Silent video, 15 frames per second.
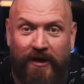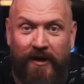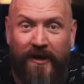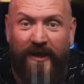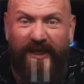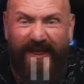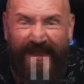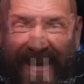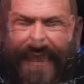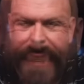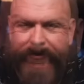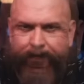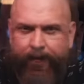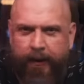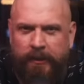There's every
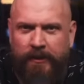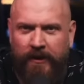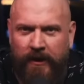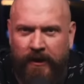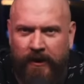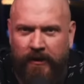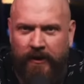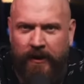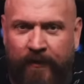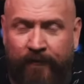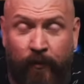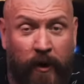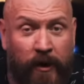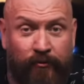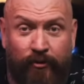possibility,
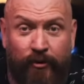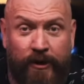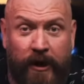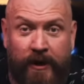if Wayne Rooney